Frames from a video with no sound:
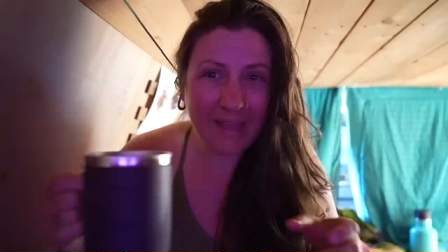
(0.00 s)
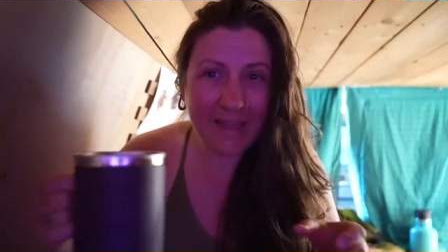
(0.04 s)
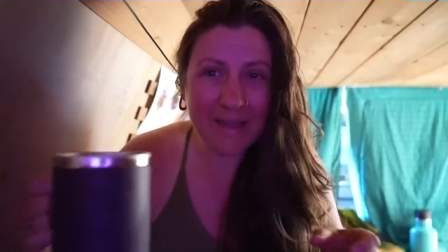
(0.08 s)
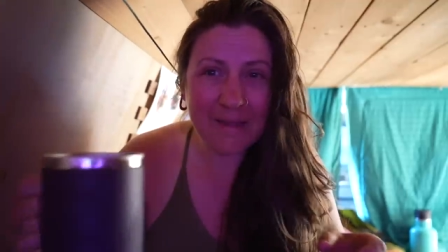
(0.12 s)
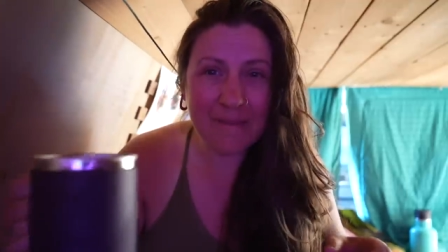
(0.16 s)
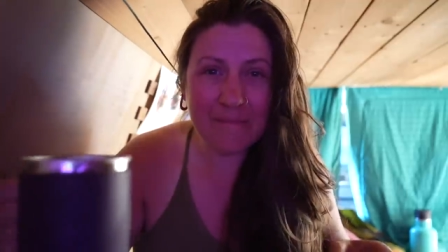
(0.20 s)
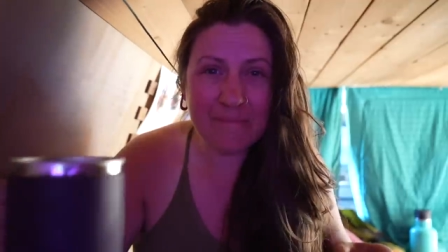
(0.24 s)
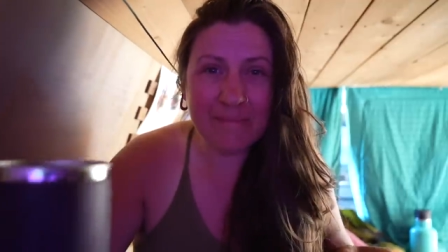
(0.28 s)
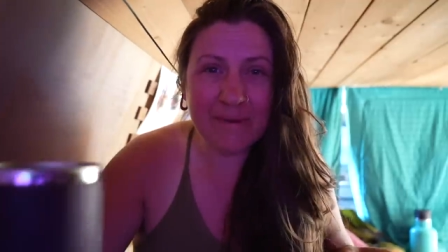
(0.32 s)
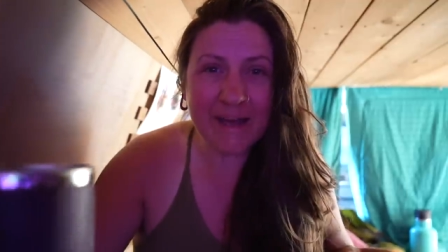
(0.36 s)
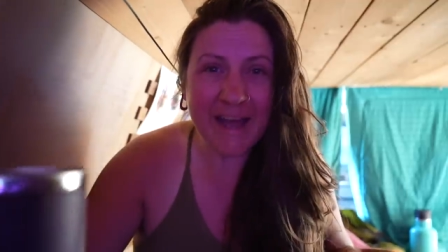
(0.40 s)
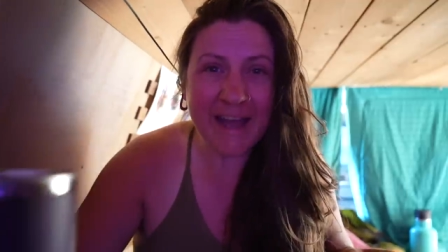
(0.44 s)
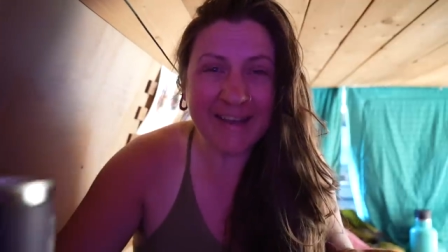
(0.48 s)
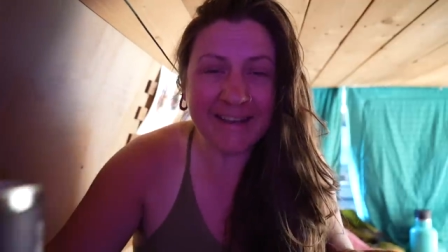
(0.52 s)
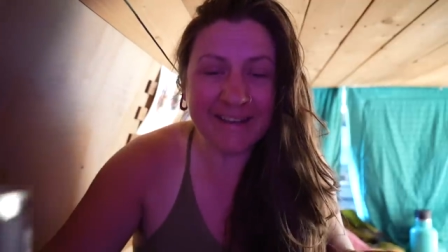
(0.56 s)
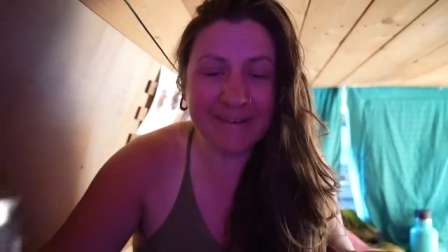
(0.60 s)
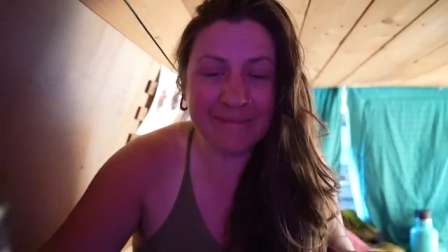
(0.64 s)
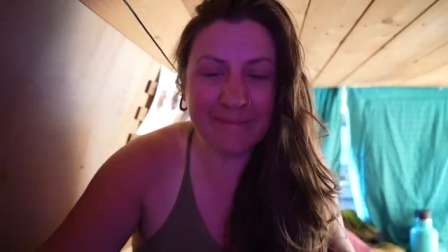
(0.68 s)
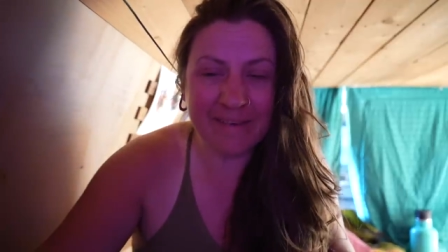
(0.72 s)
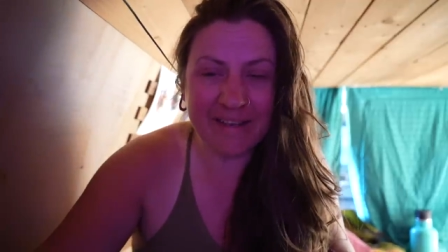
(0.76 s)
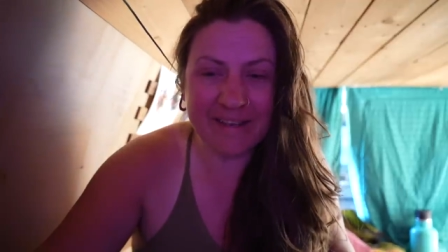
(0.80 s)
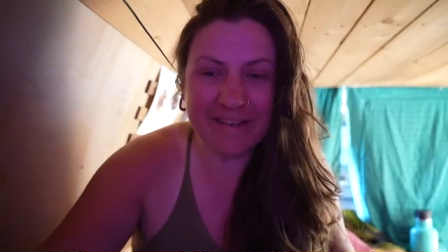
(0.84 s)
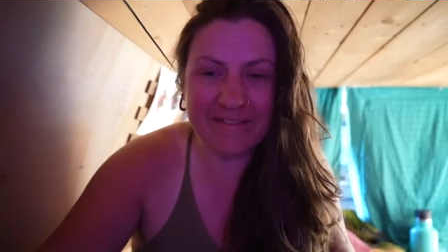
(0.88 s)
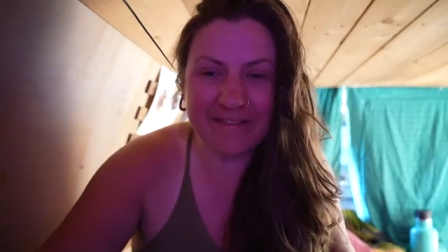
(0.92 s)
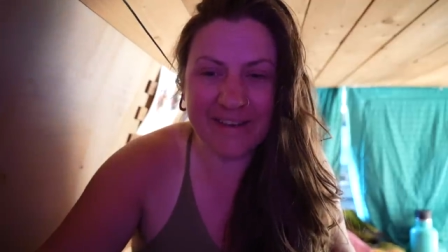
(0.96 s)
I'm back in
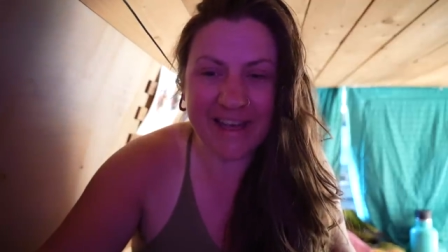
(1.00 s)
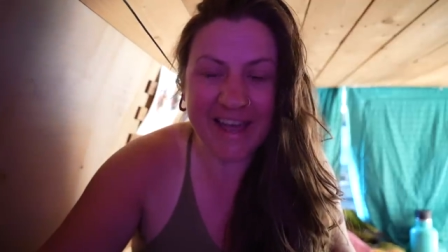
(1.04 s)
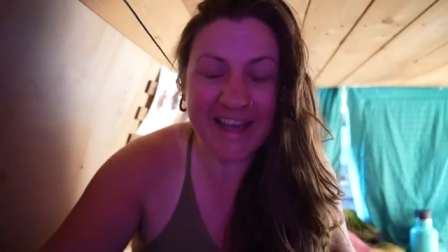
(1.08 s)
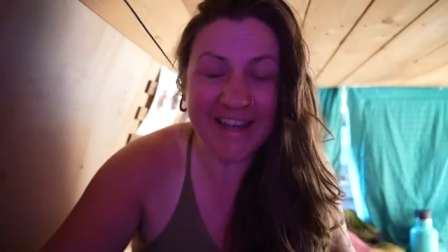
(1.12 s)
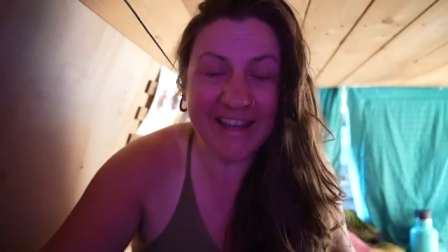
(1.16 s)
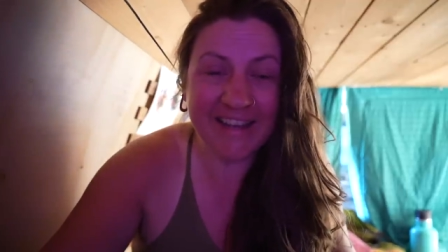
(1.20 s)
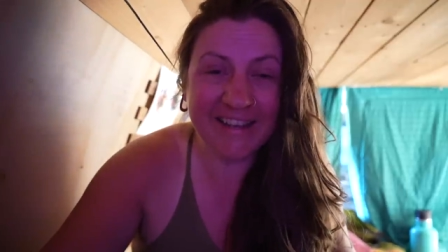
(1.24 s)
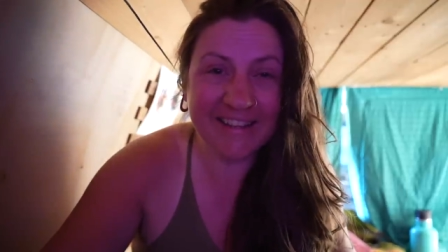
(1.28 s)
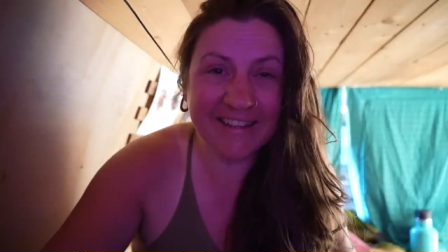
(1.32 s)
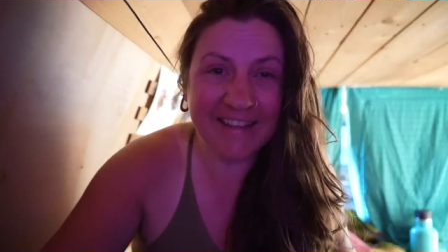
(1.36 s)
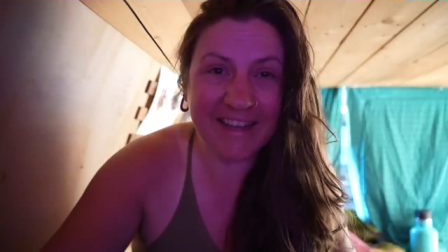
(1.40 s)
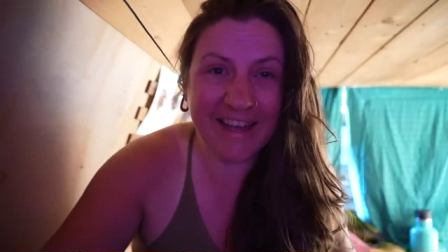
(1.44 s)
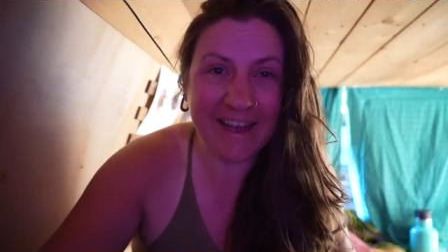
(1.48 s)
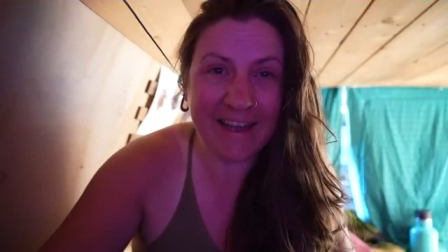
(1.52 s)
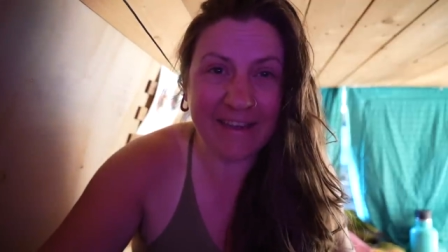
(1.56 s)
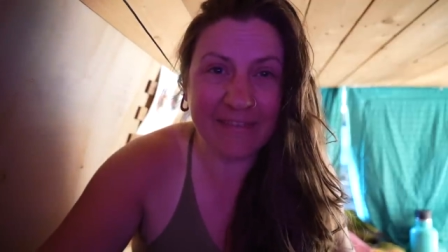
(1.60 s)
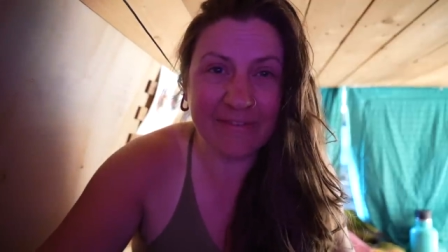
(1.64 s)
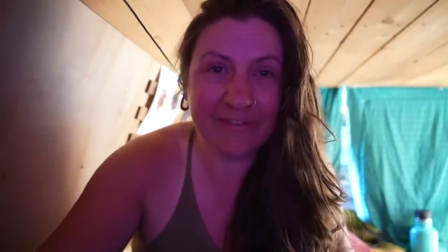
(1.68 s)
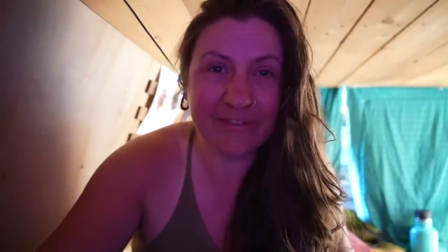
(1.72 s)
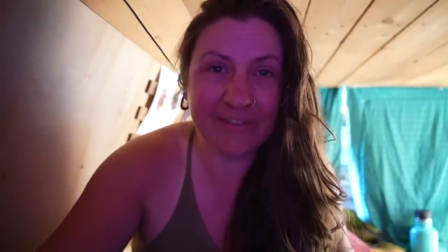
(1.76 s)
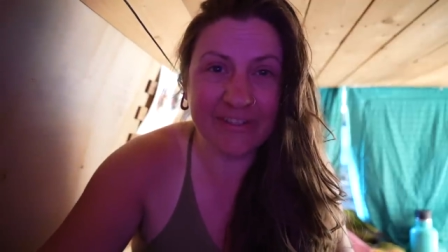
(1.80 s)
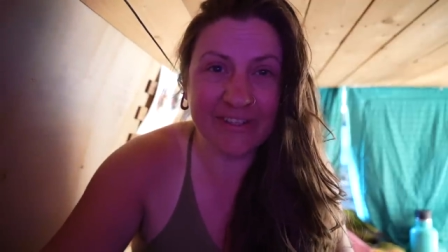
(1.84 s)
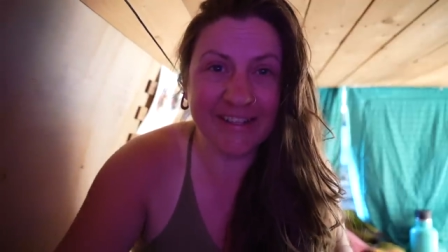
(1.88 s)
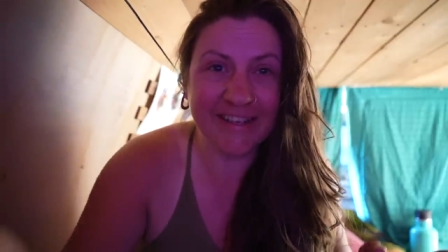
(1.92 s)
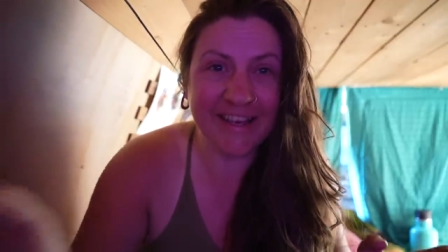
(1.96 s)
my van
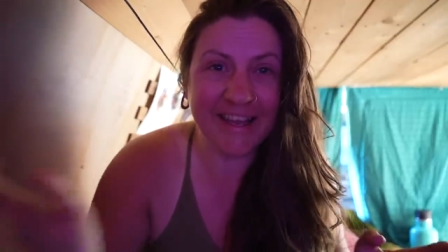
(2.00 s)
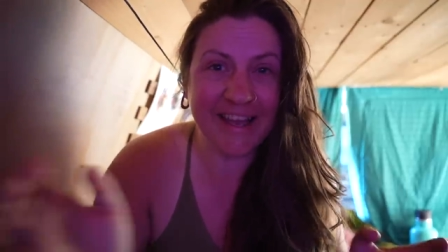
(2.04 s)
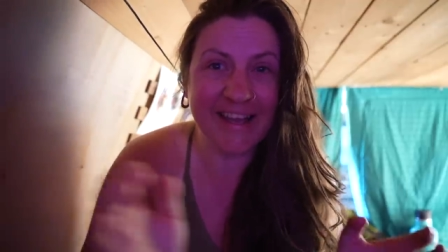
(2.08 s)
after an